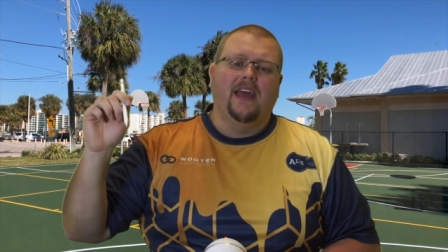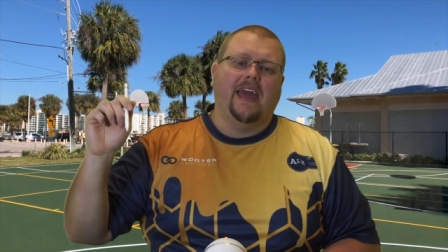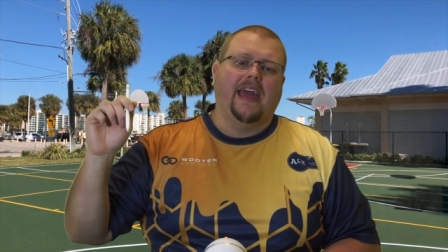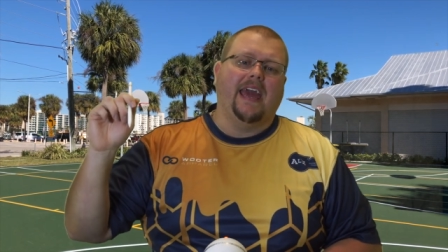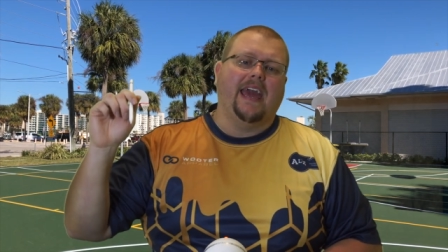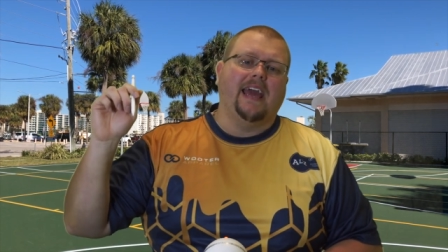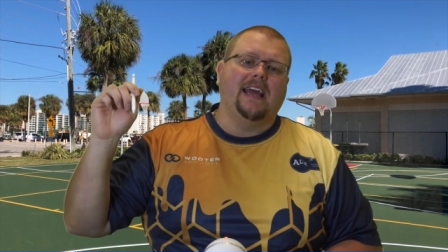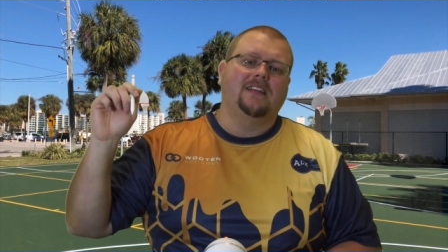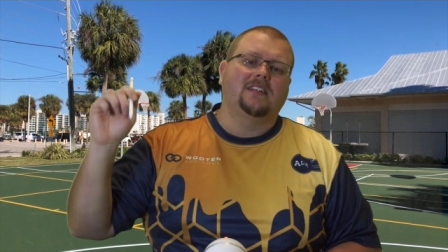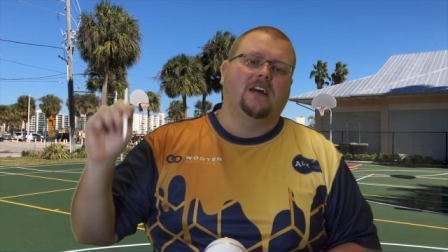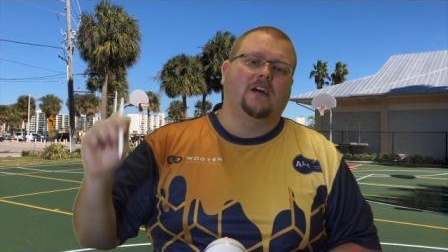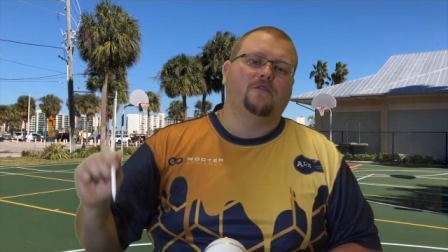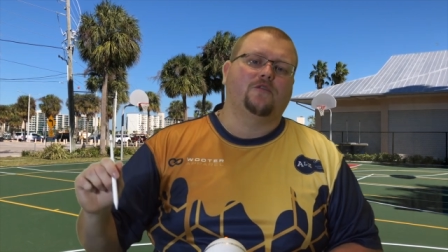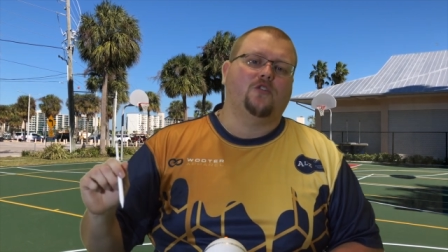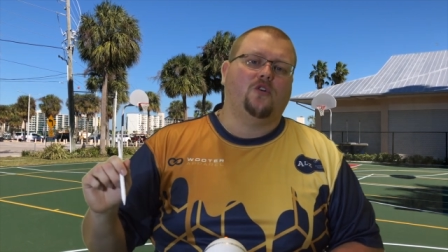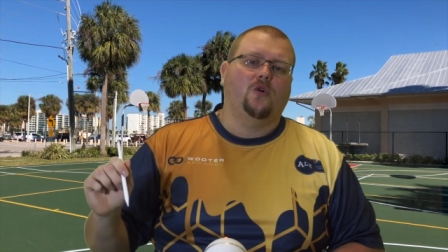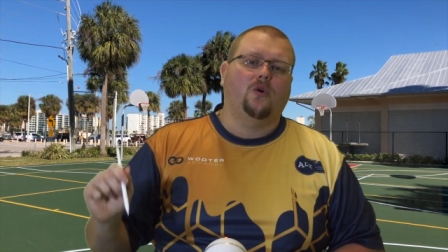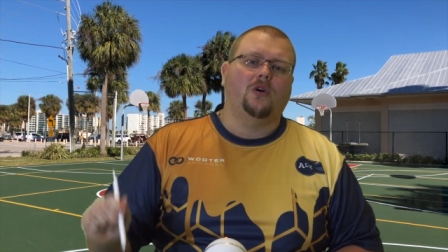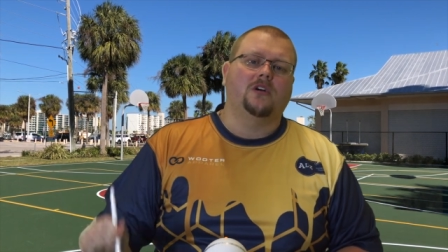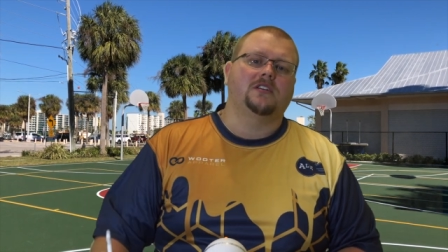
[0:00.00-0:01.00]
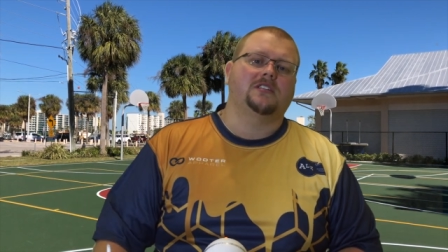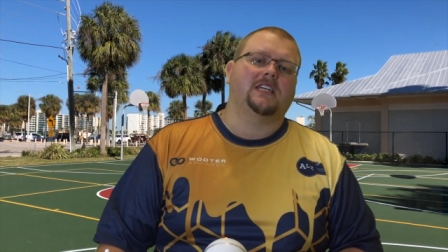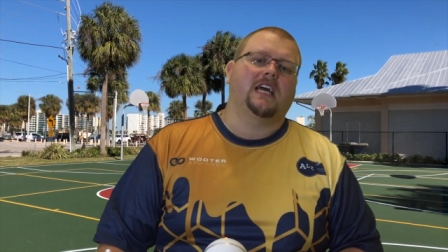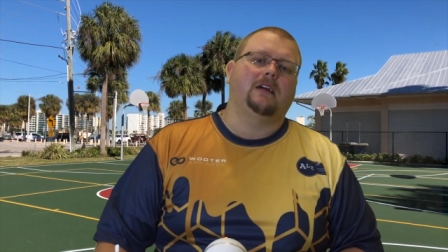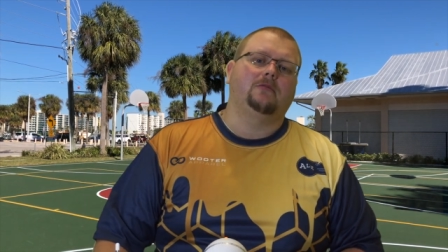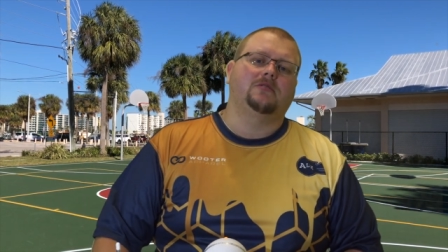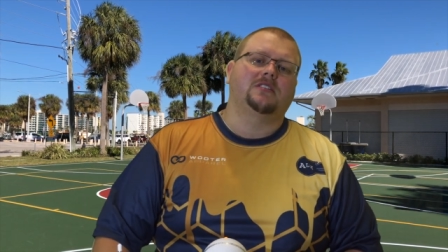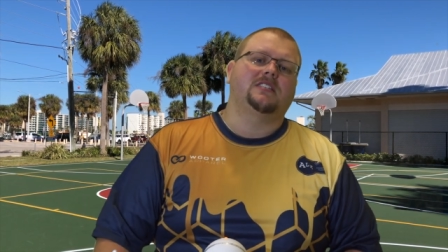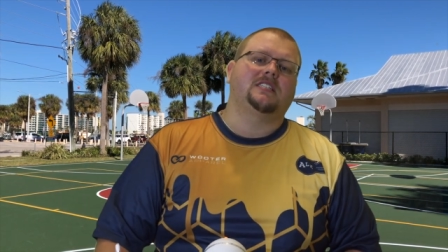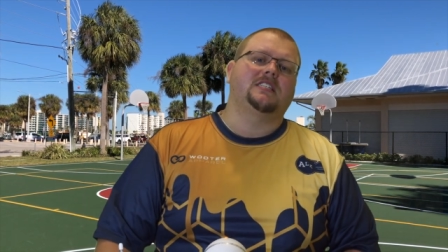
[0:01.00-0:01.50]
and of course,
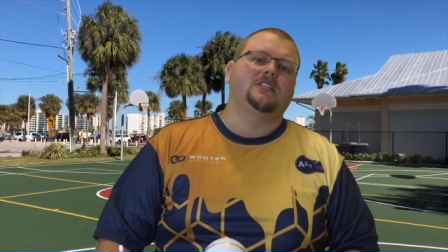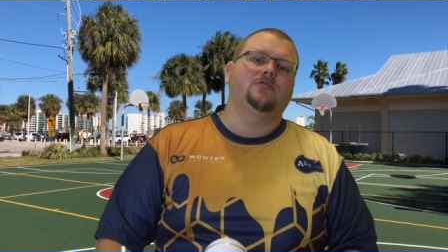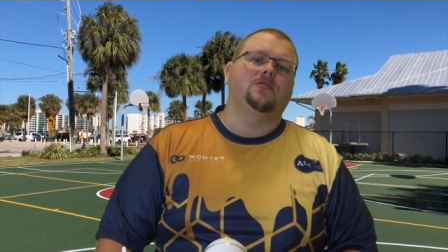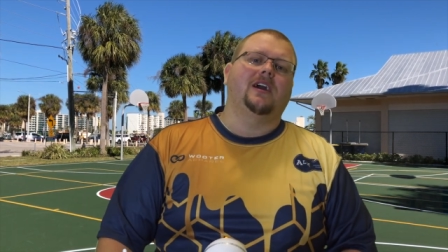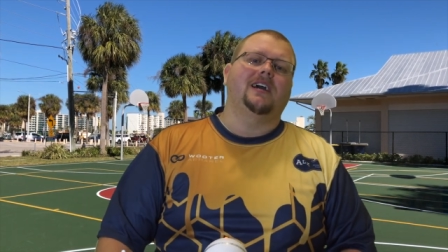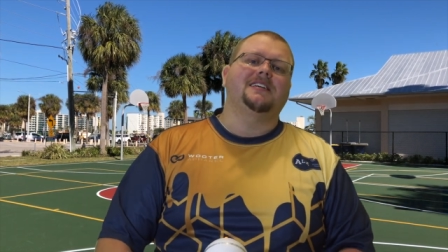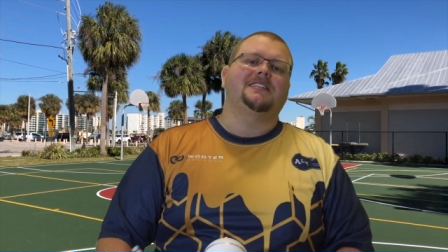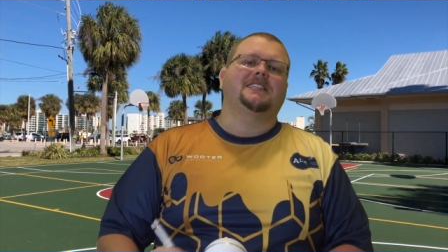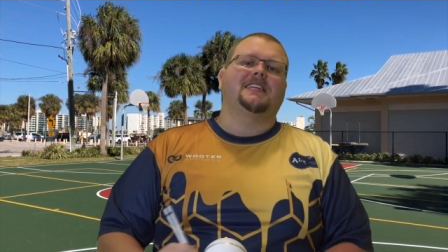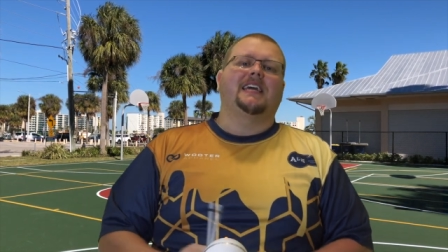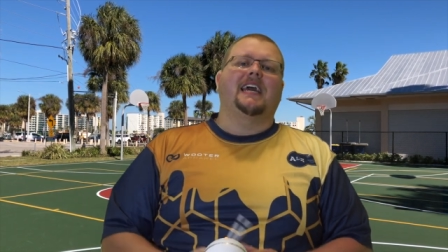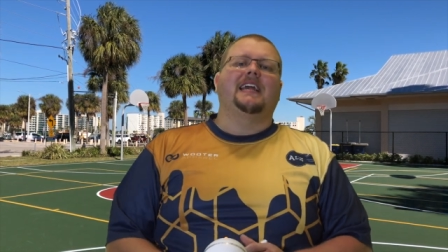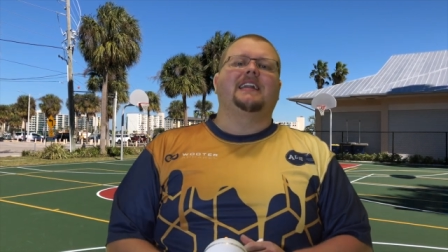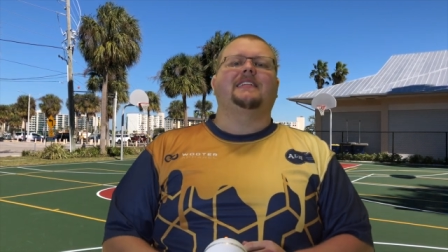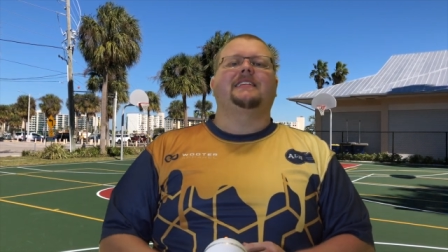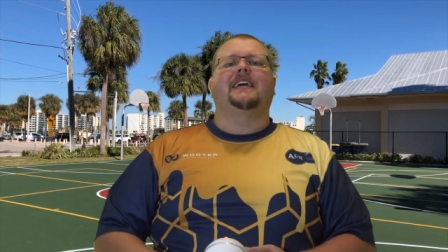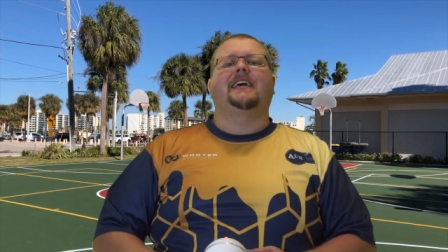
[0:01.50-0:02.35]
I will see you guys again